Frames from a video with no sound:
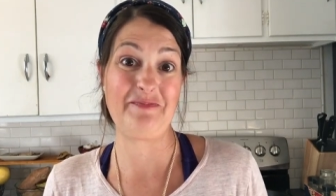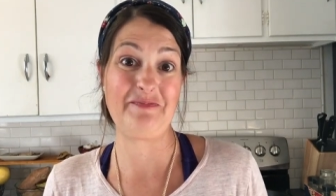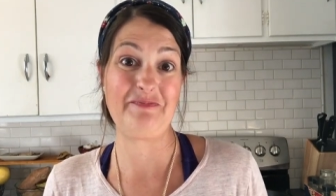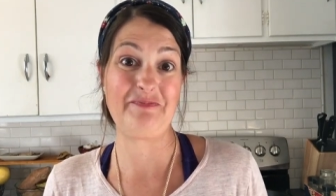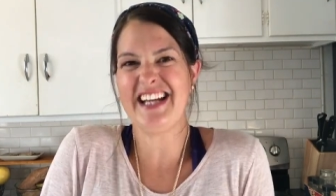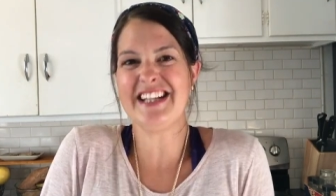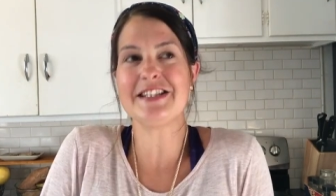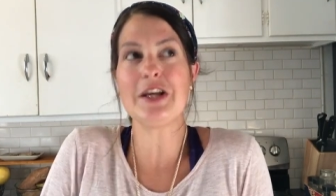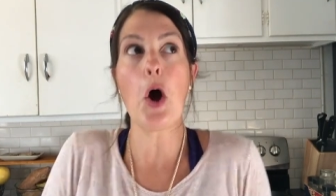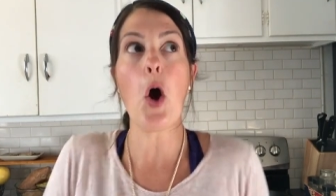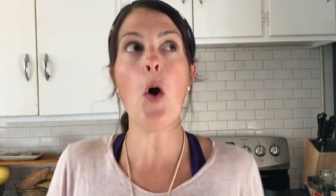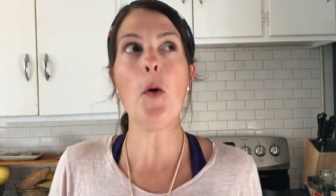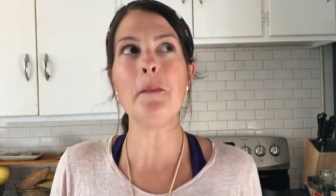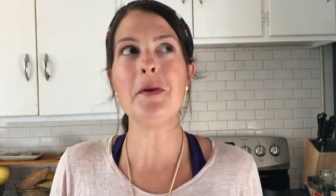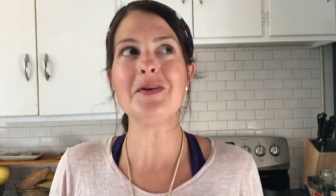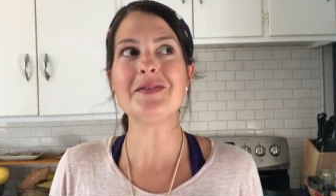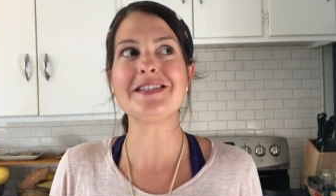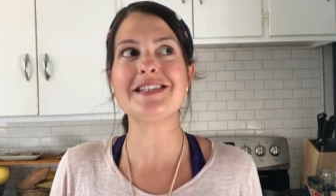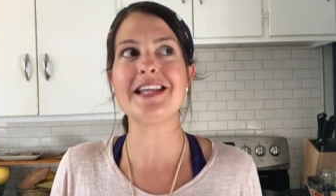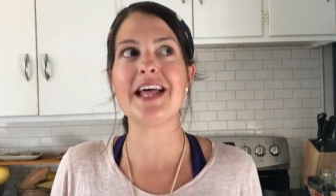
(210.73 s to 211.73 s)
It's
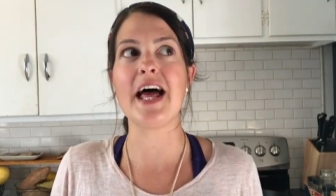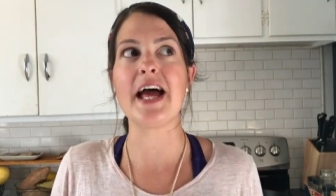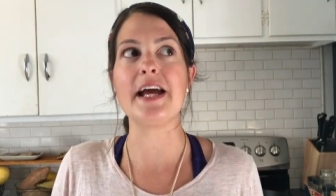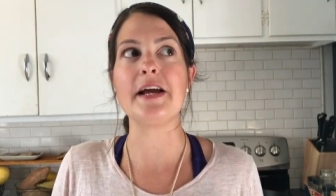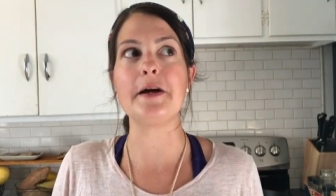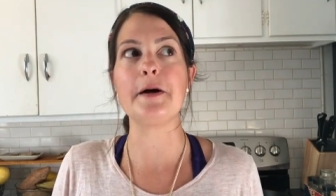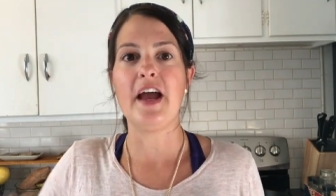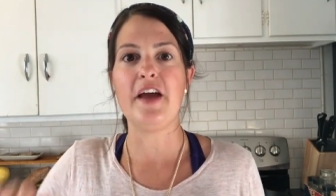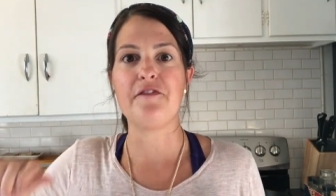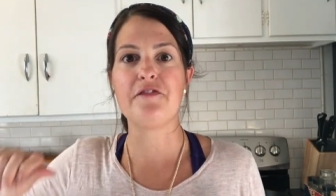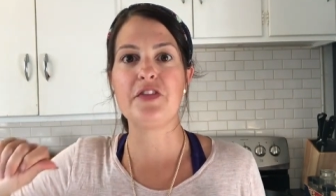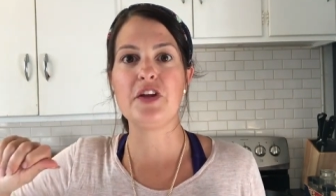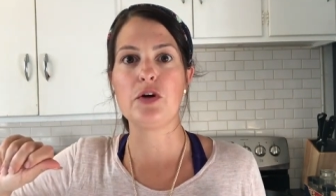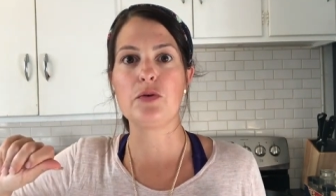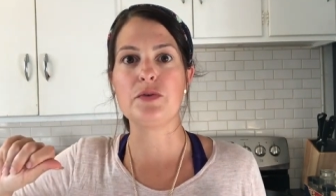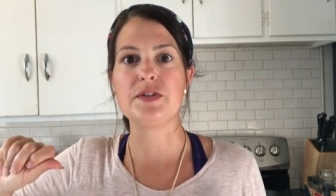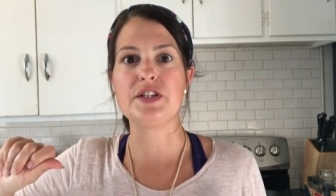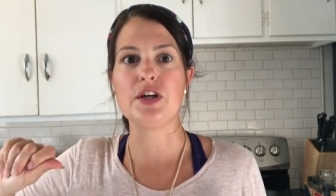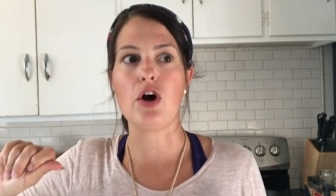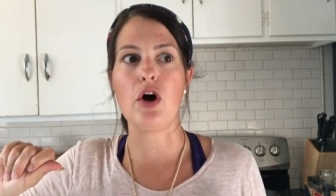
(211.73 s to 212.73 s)
almost like if there
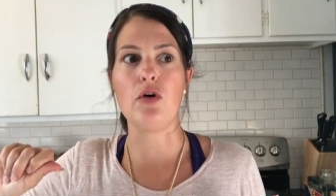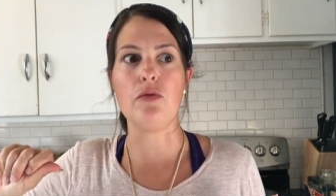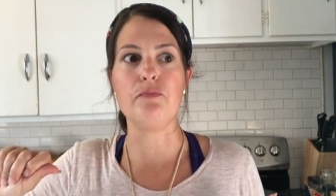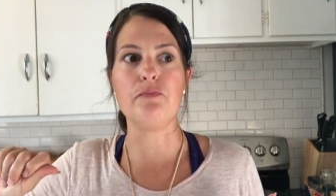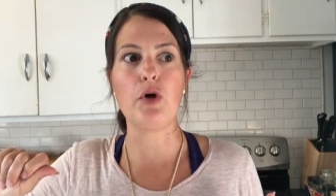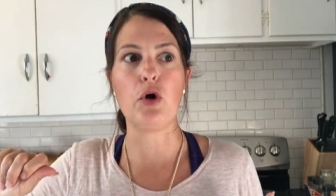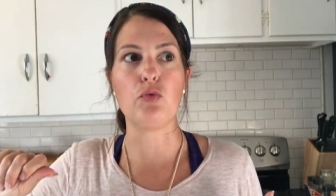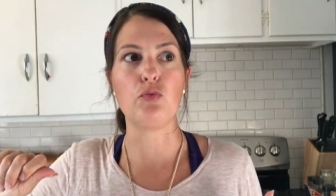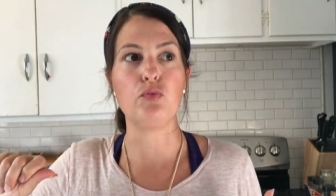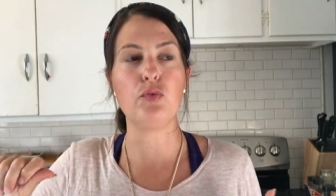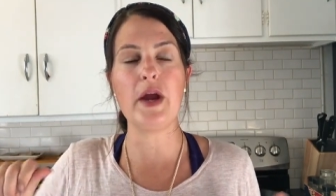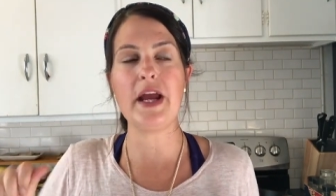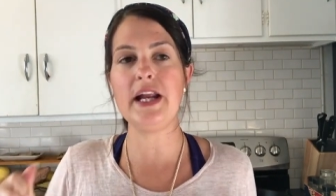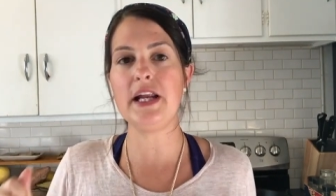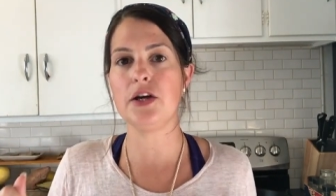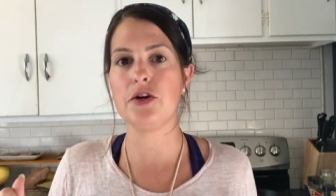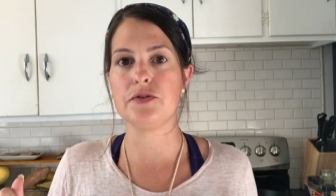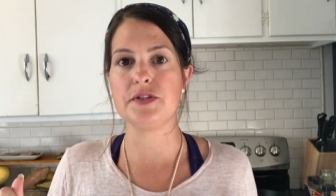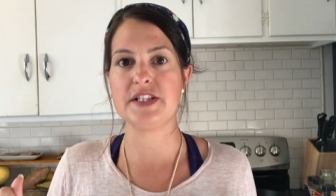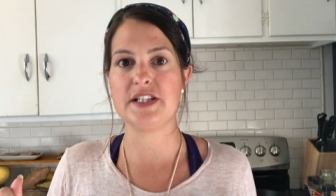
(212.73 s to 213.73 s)
was a
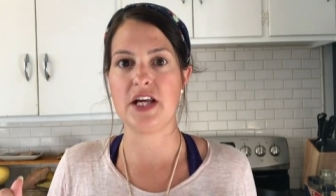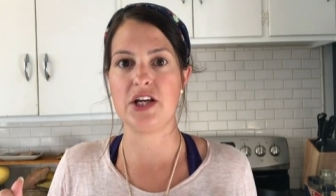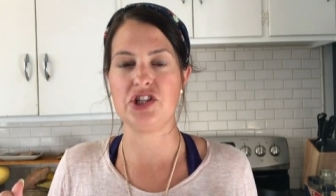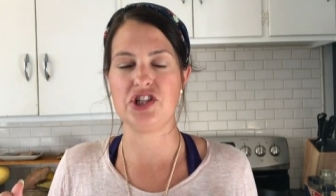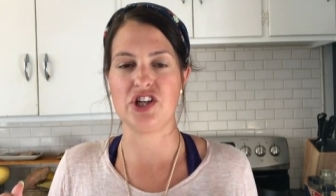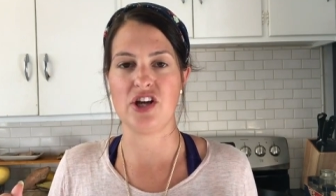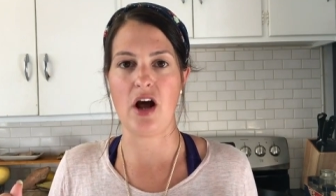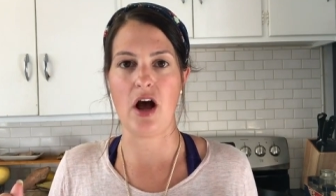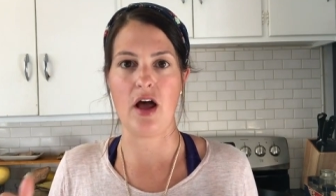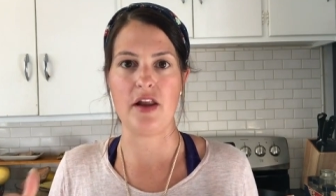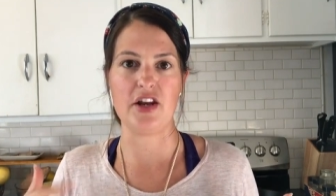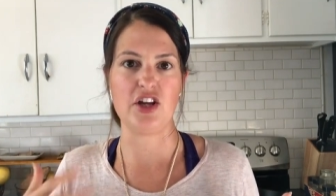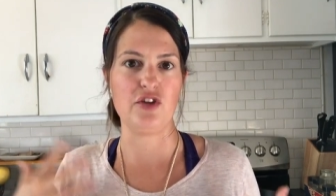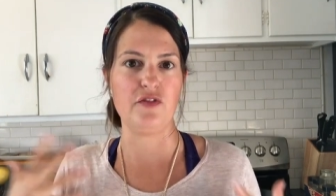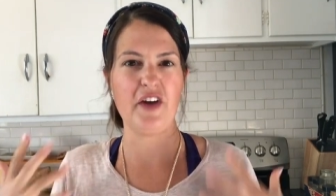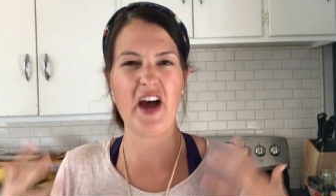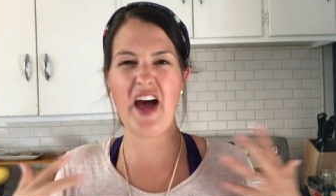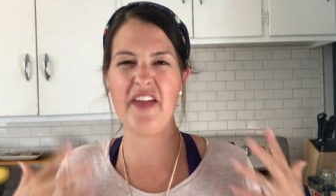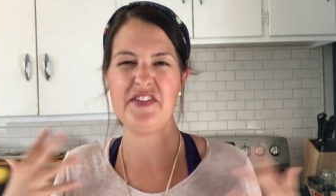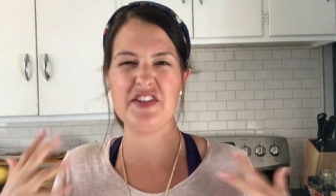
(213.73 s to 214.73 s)
radio station on, and
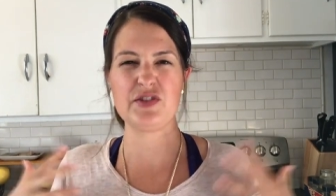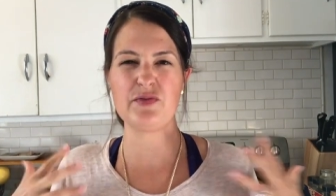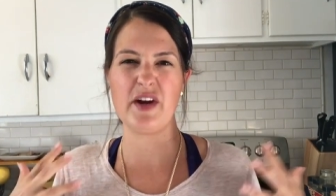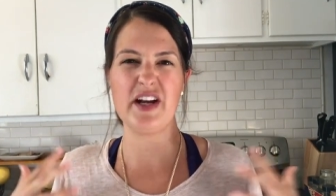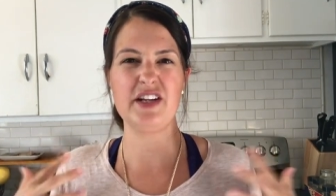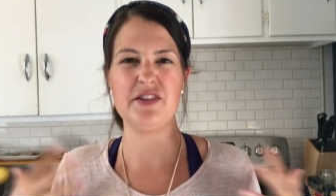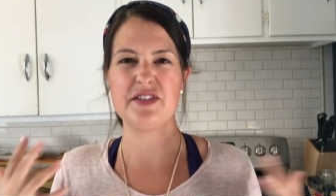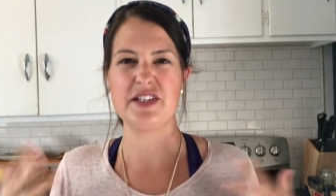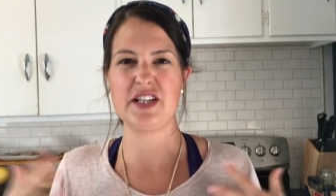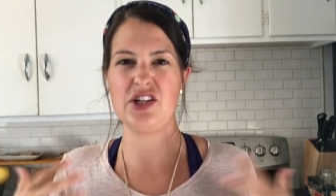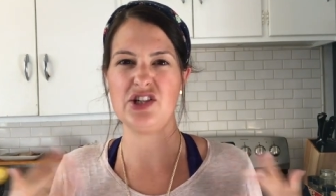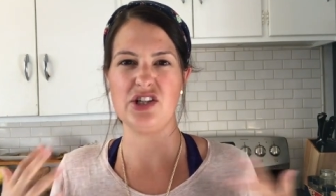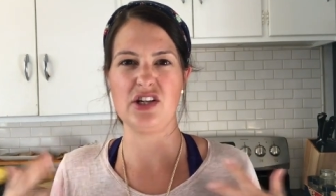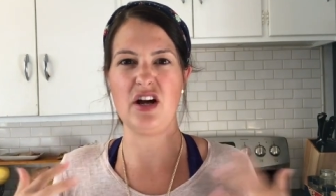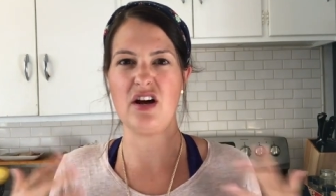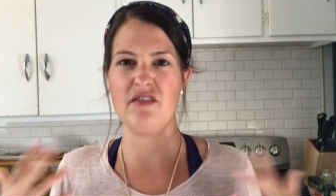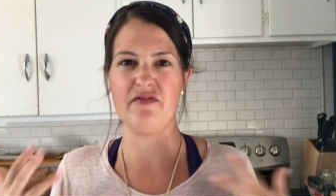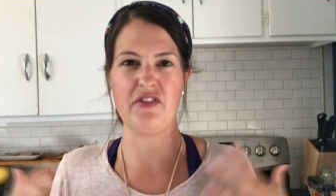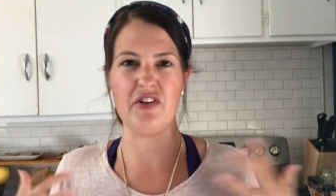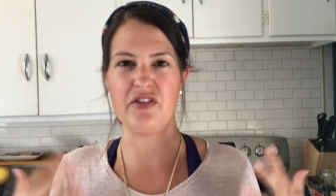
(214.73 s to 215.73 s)
you've had this radio station
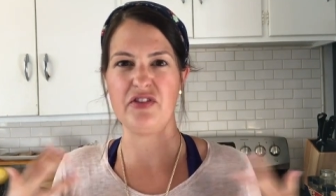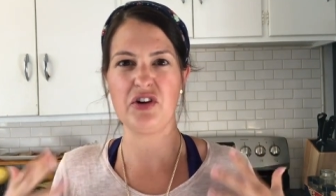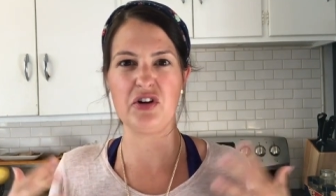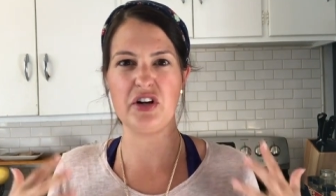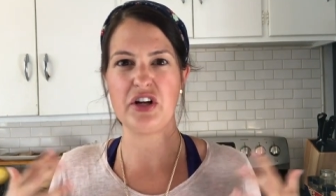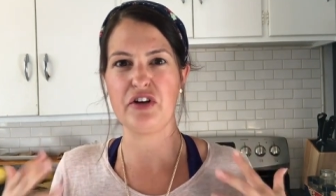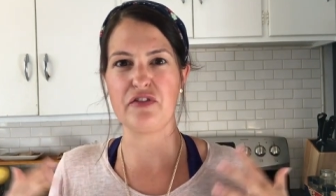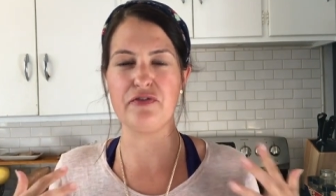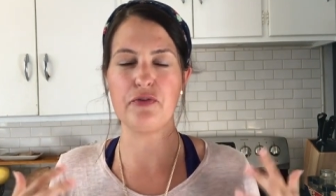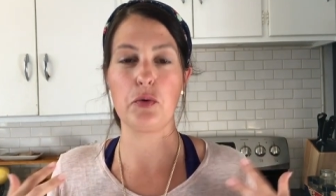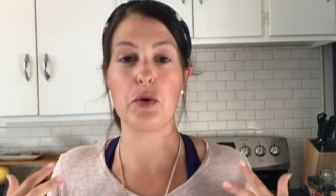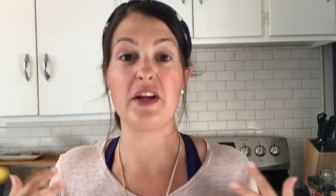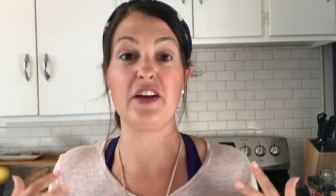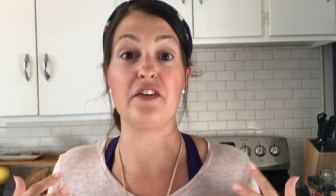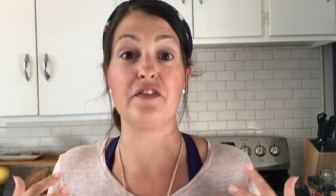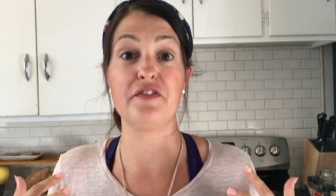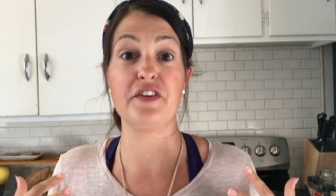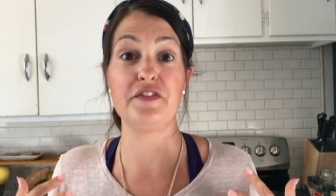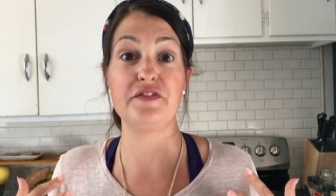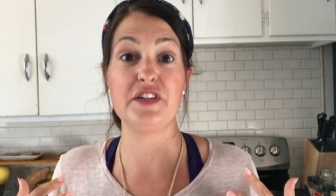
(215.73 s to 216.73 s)
on for 30 or 40
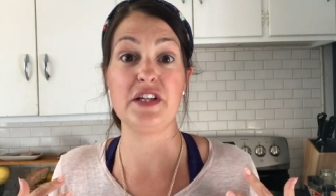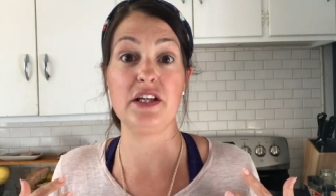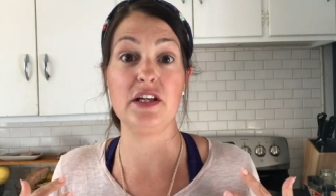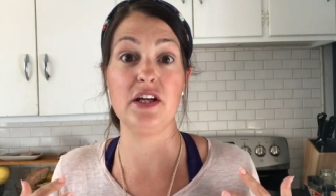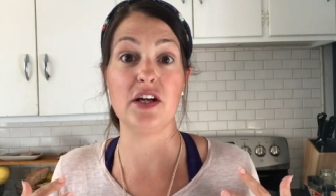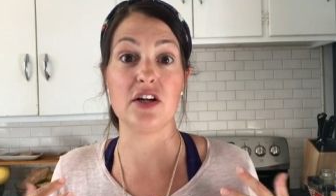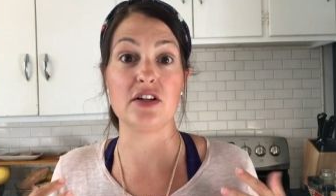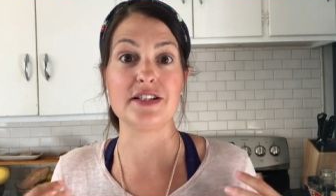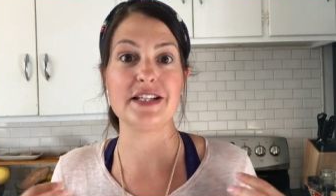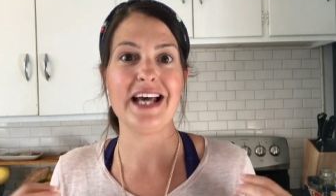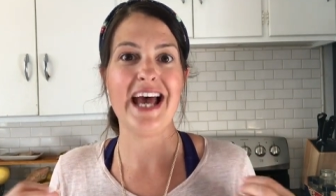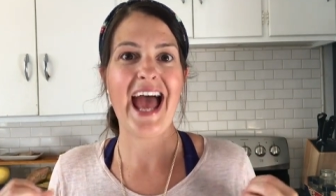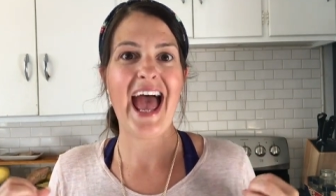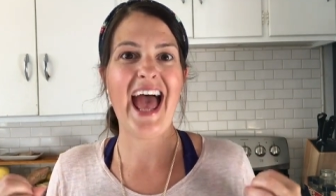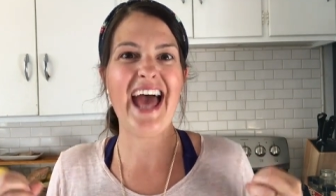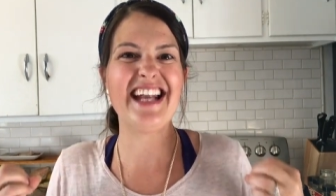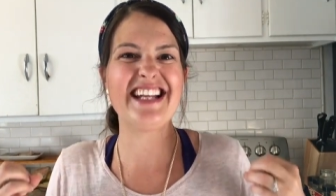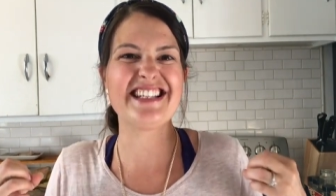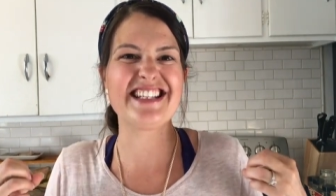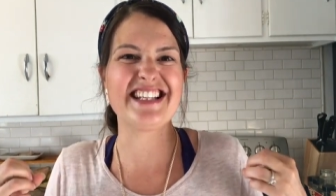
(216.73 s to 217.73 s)
or 50 years,
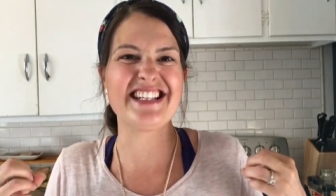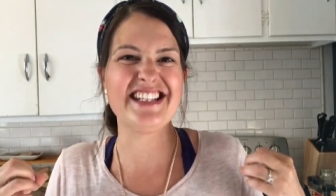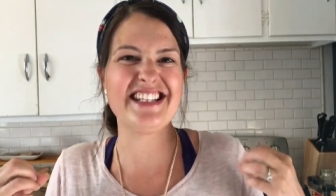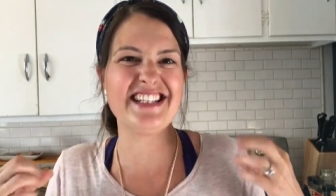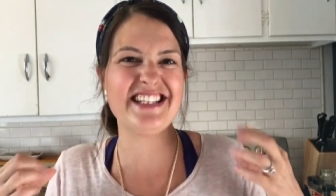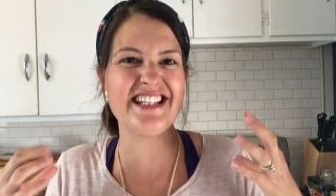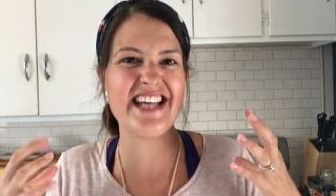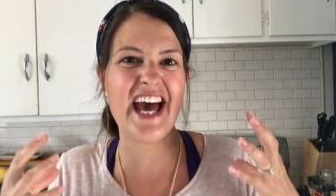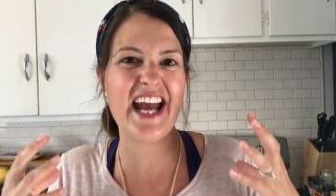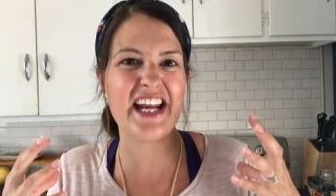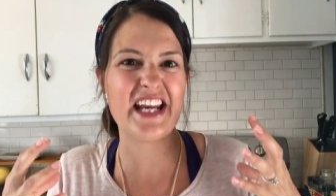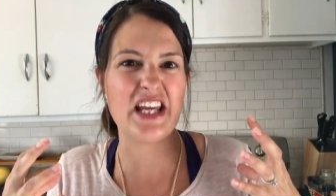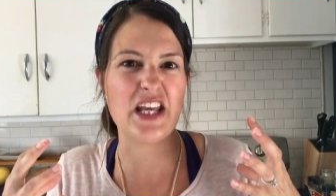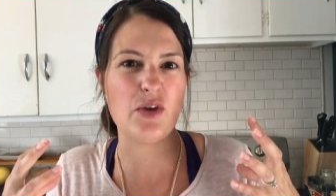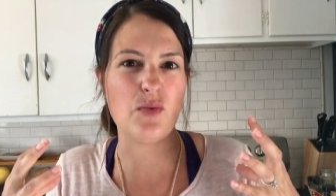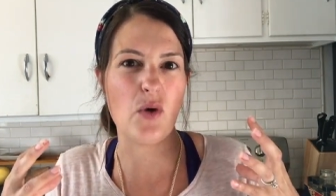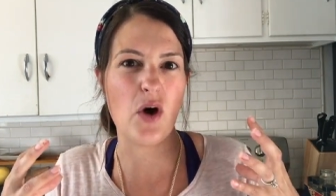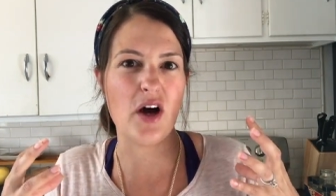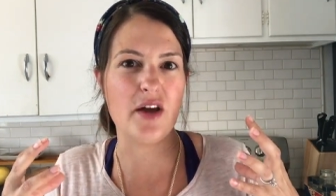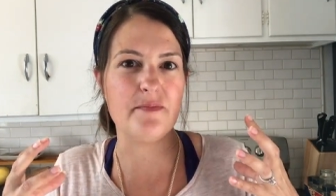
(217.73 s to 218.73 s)
and it's a
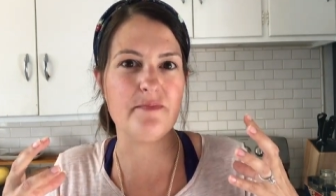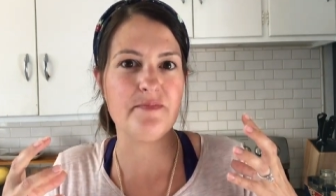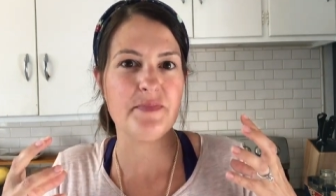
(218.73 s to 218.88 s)
staticky one.